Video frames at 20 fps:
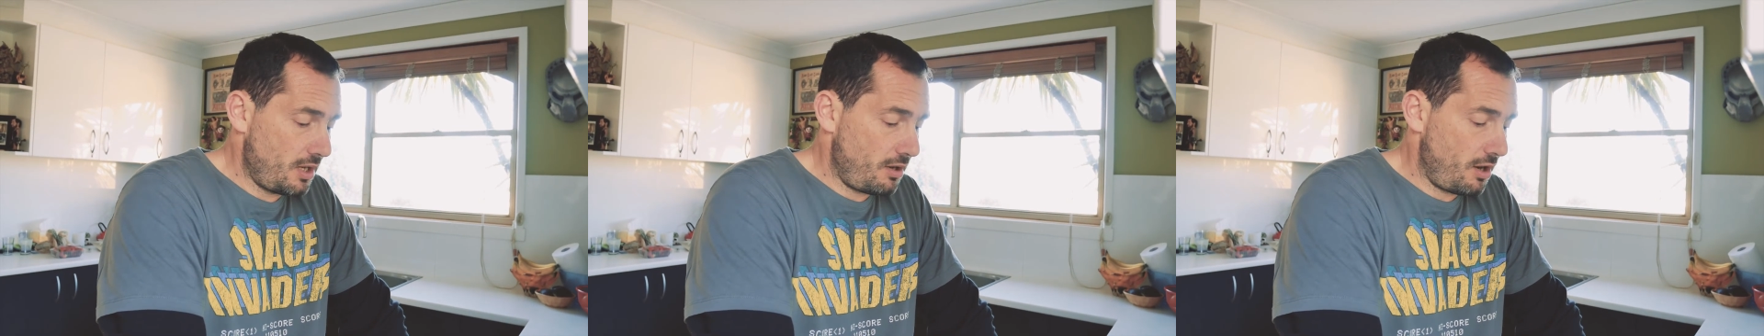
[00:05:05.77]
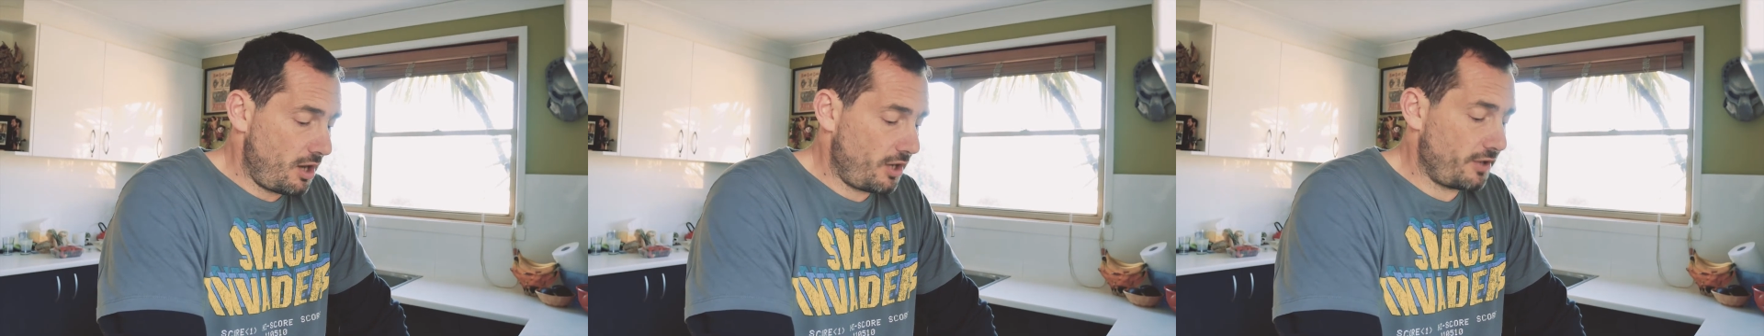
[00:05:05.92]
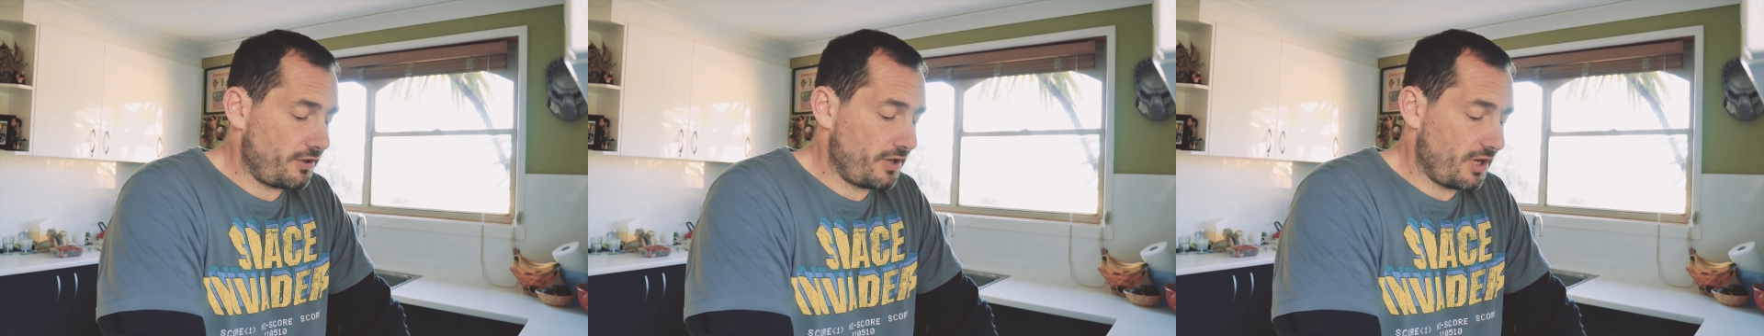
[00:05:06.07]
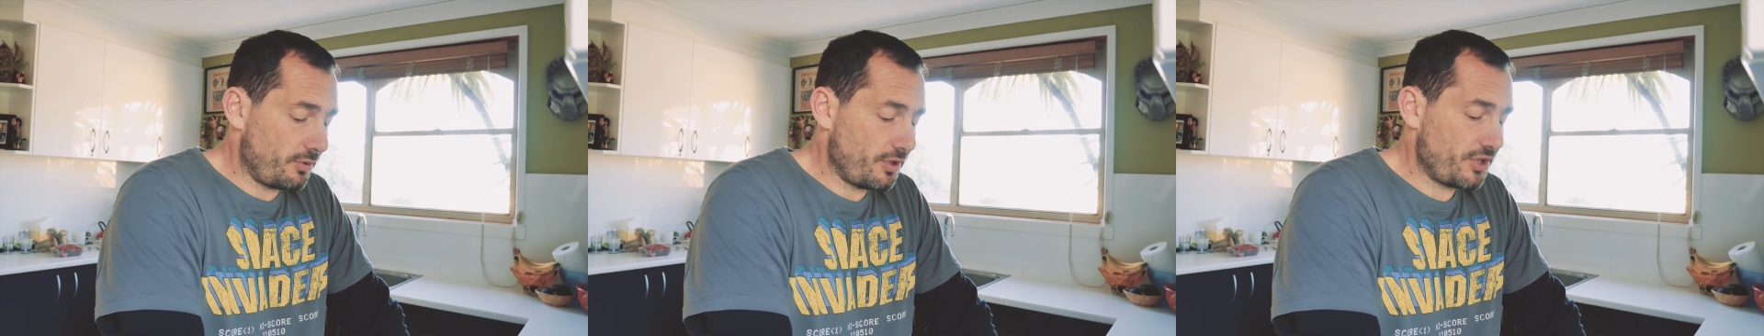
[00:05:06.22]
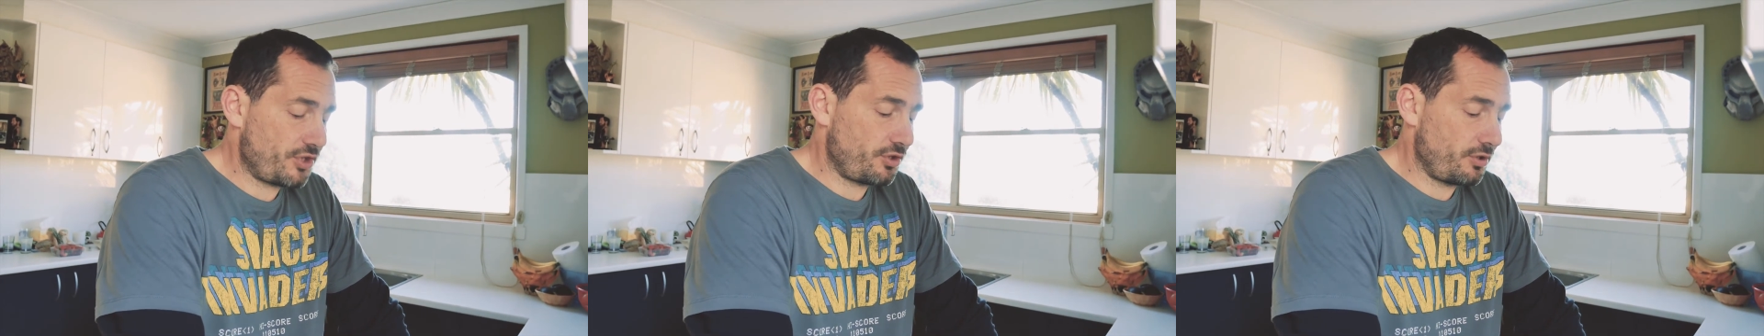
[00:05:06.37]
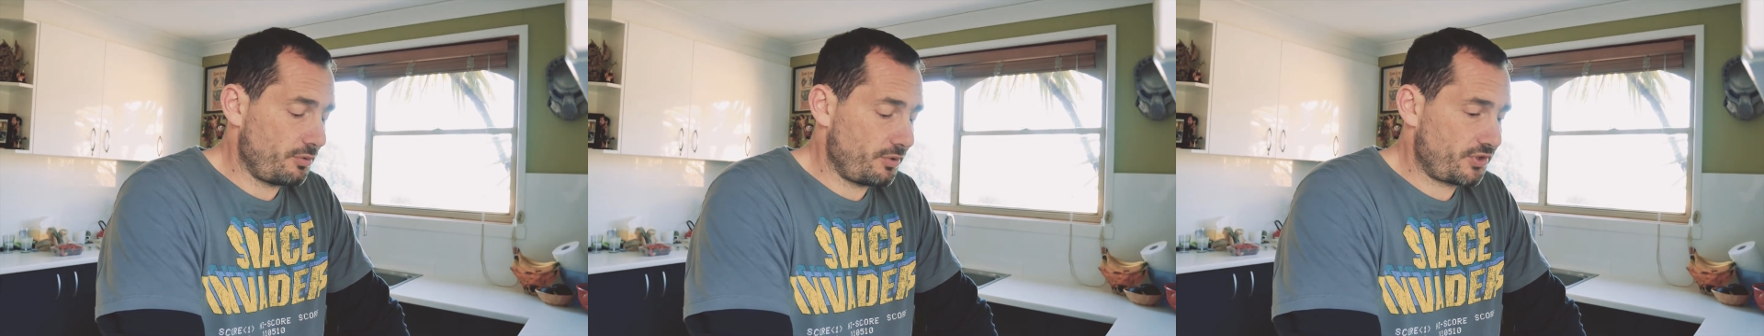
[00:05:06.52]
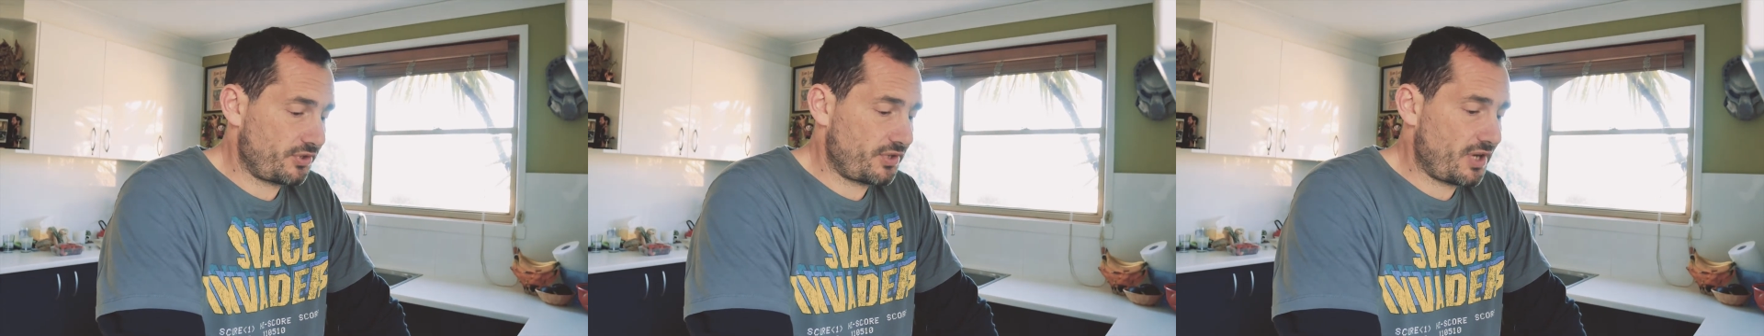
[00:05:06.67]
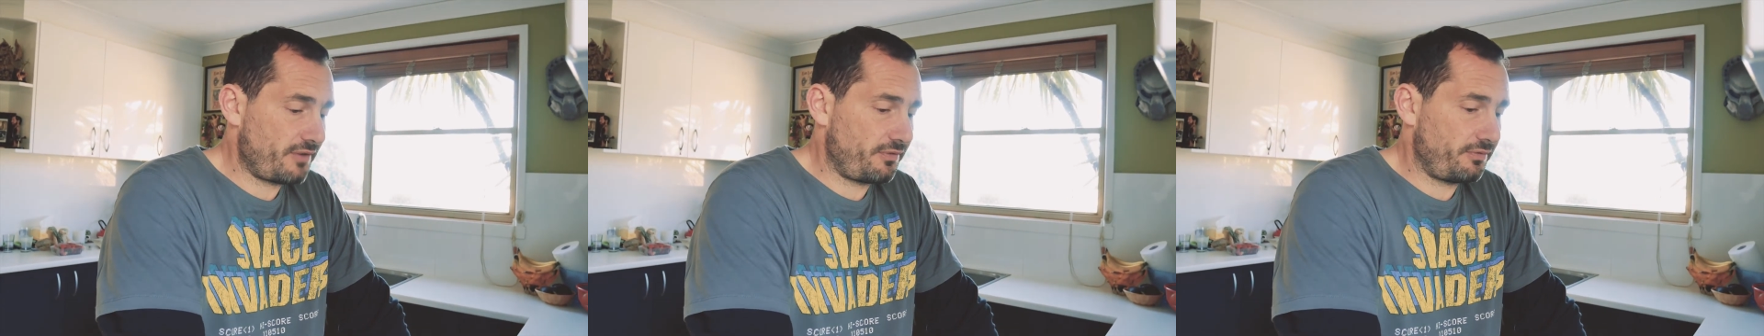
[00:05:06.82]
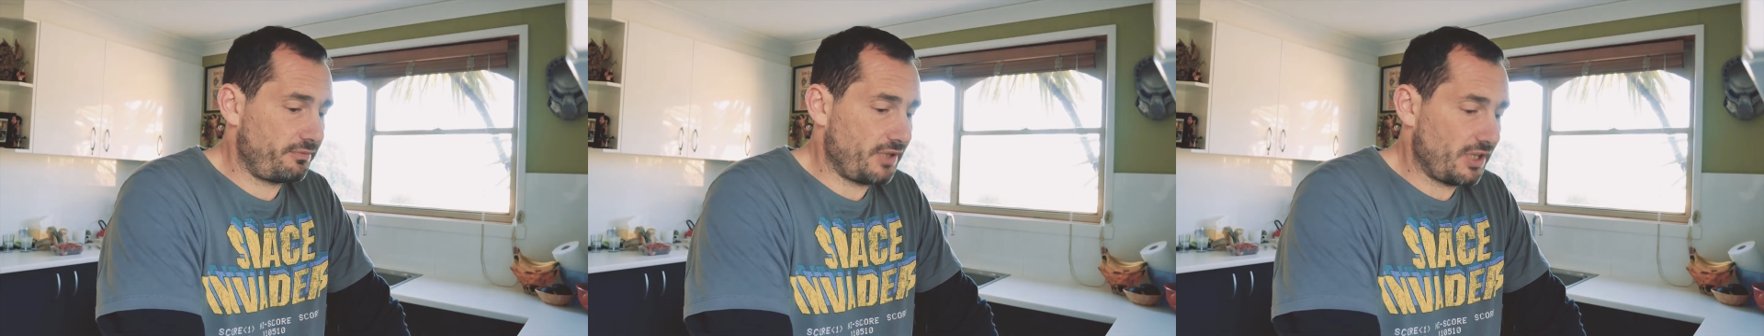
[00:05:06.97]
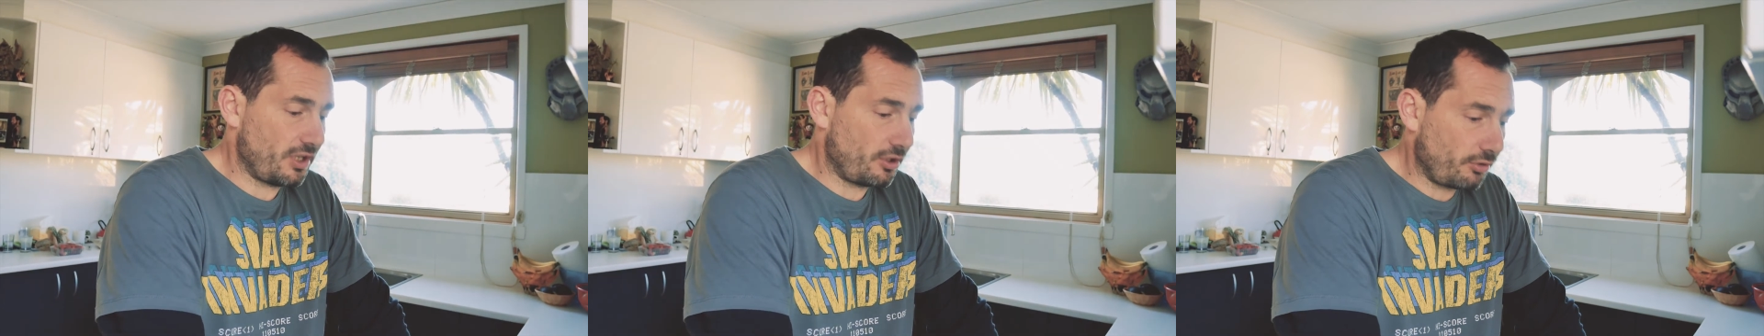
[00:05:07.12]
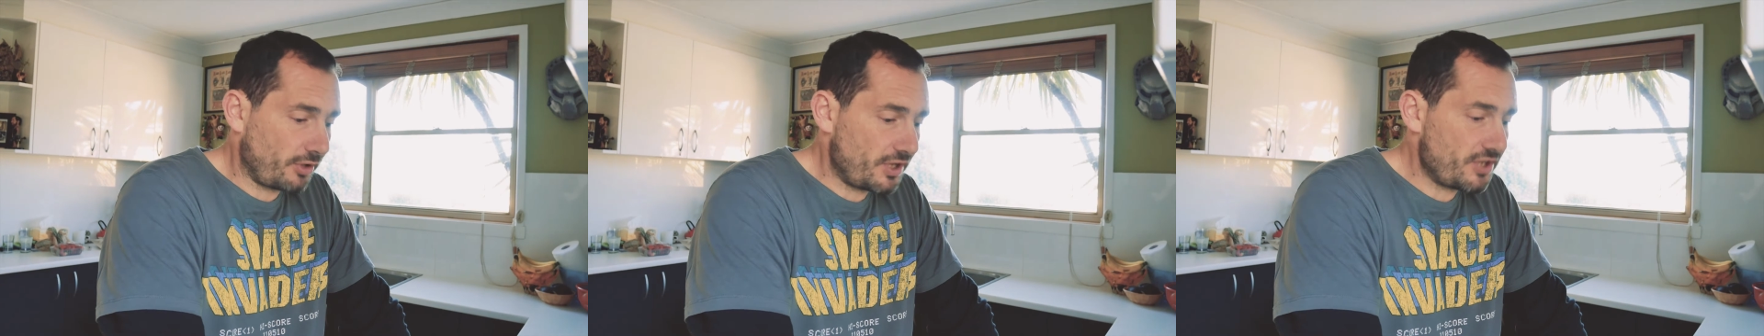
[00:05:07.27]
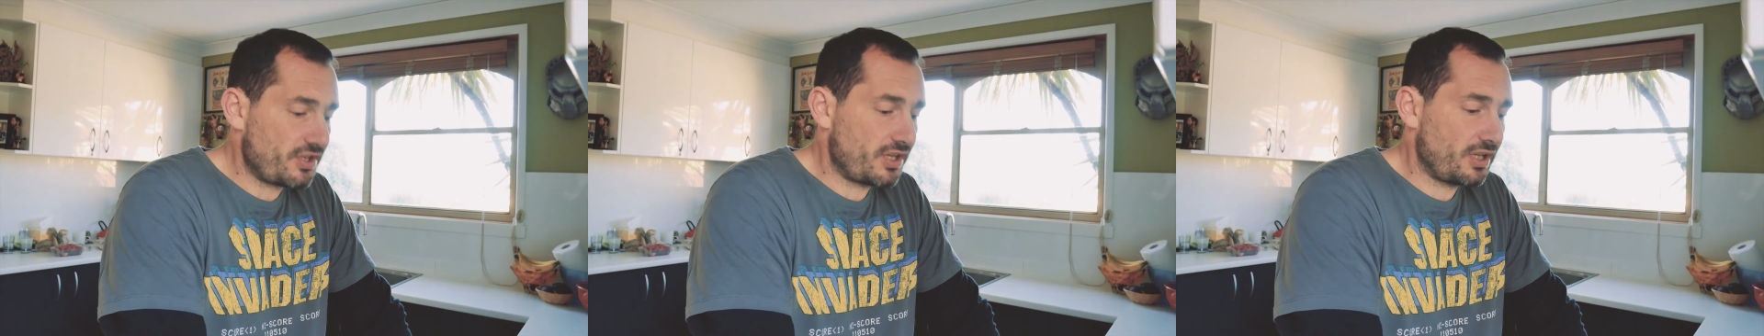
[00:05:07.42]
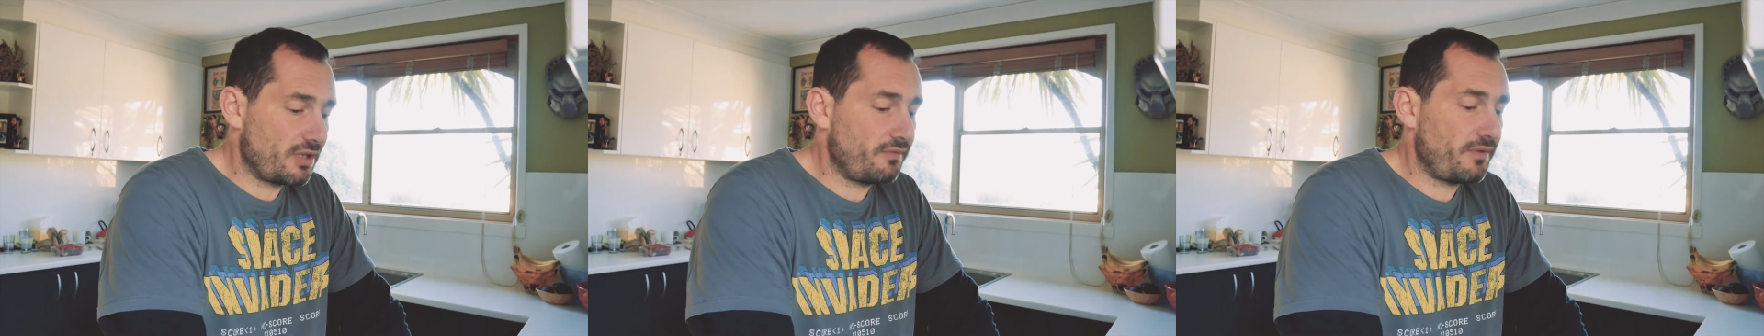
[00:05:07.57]
I've got no issue with stuff
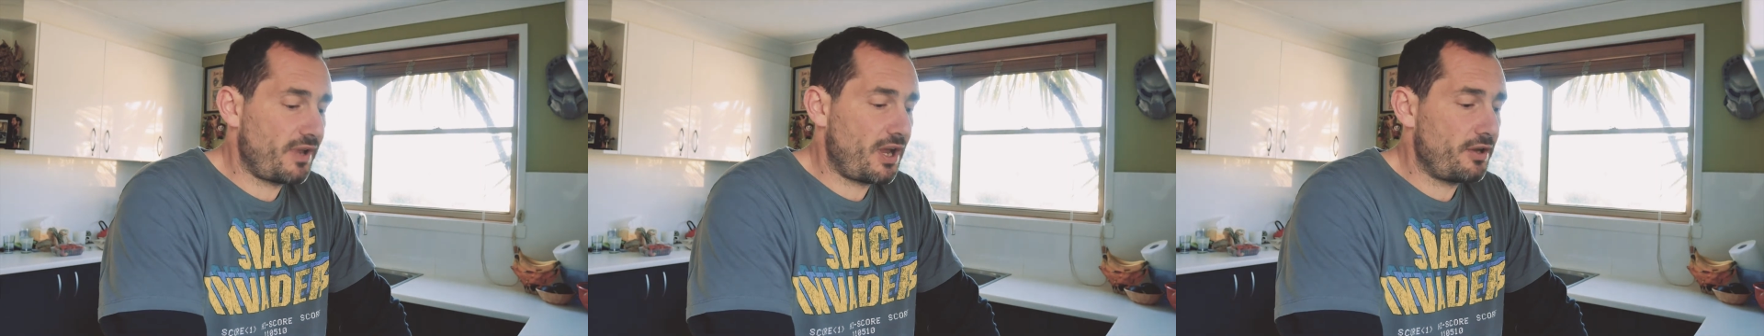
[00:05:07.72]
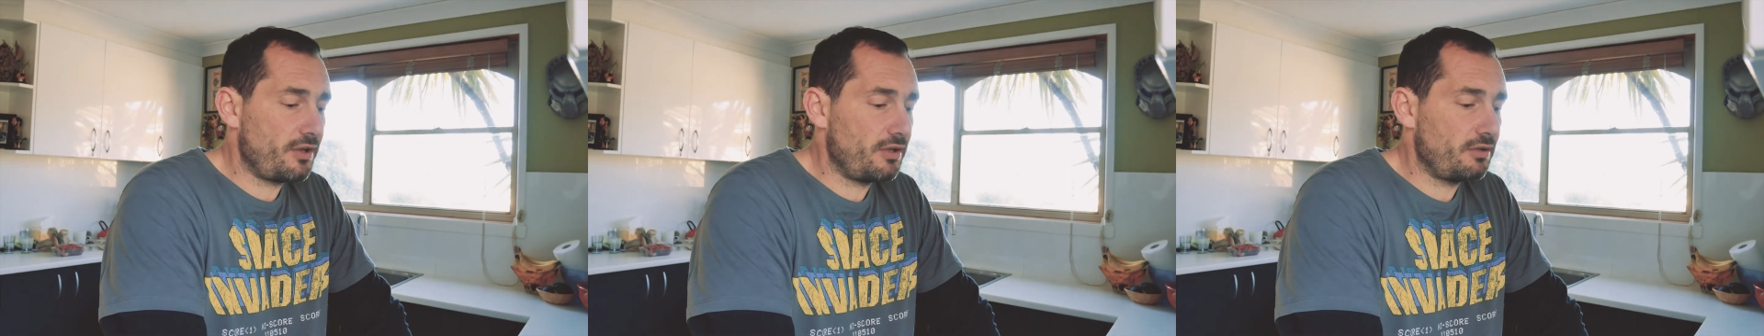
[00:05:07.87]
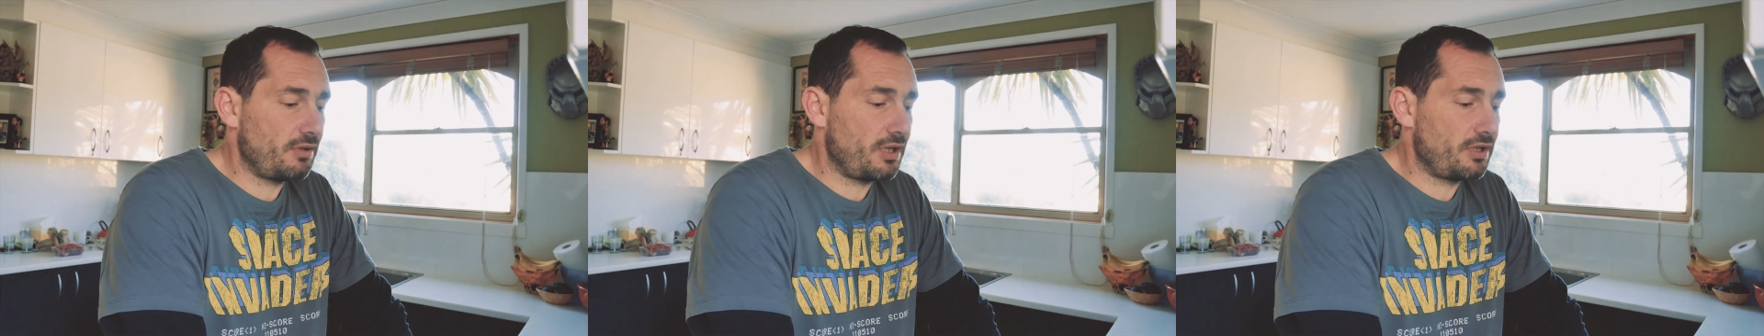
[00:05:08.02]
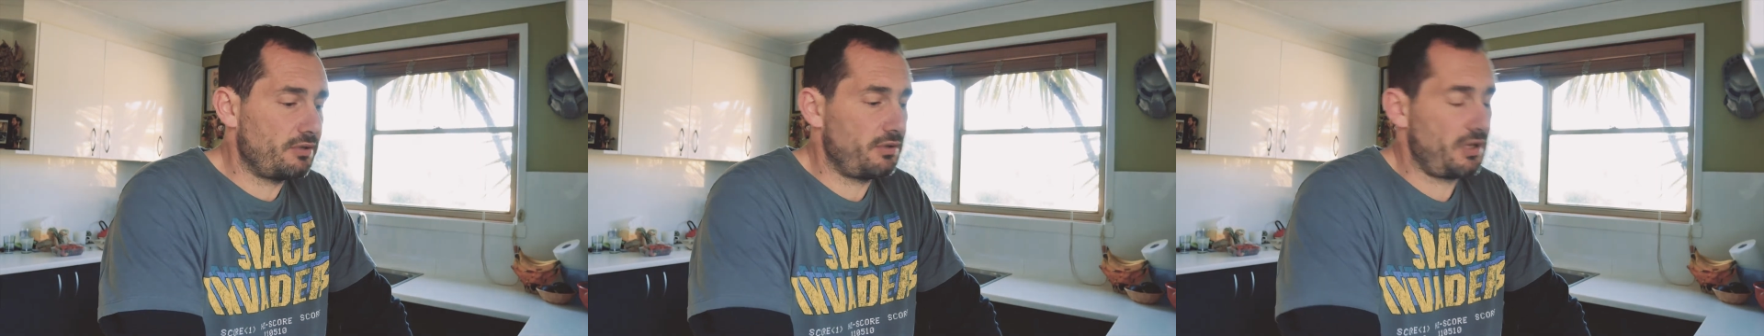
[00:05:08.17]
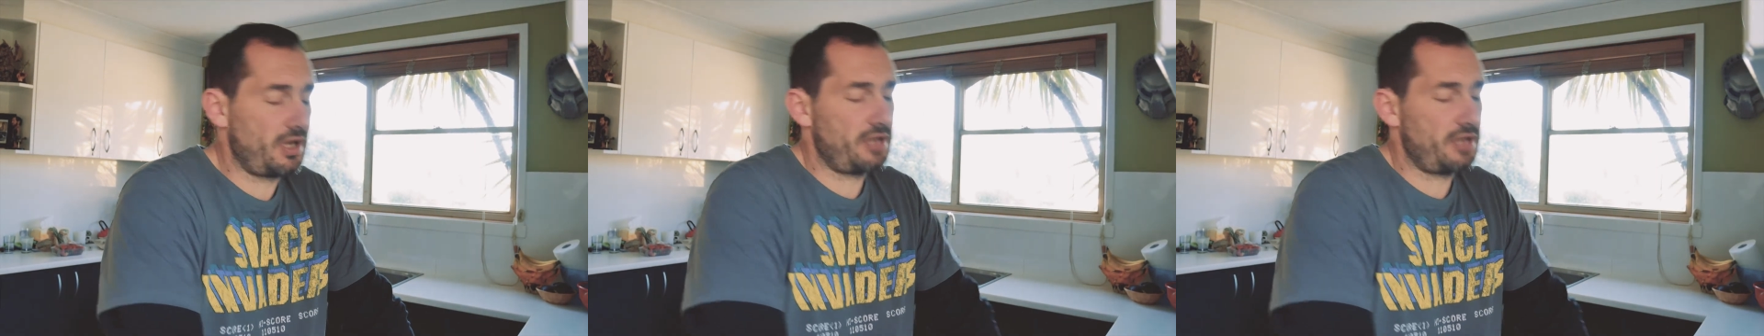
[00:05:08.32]
increasing in value and,